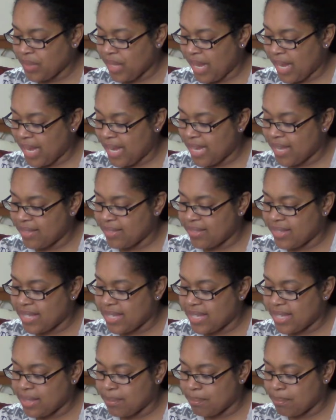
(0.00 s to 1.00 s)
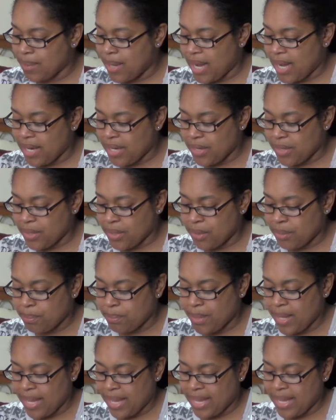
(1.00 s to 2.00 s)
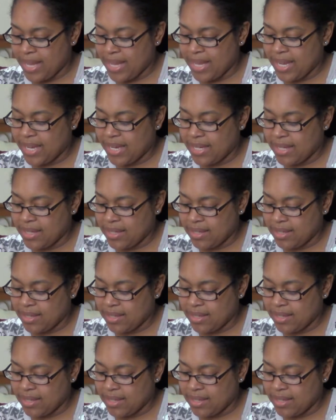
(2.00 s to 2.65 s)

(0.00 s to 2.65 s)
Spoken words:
and the buyer paid